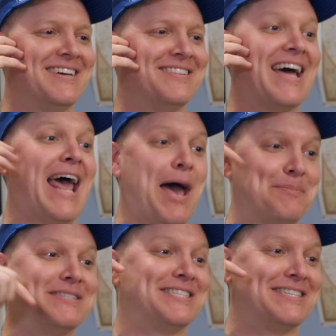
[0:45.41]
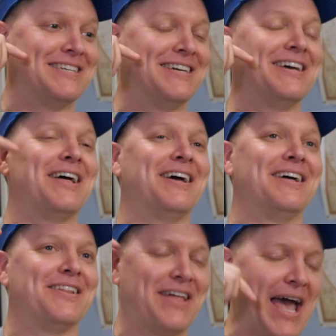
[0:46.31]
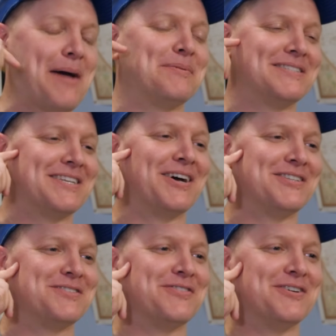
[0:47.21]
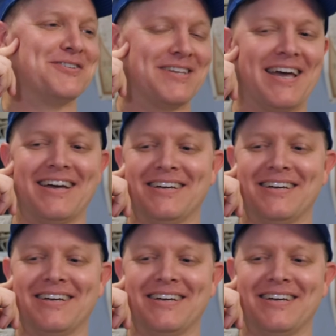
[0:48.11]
That happens. That happens in Huntsville, yeah.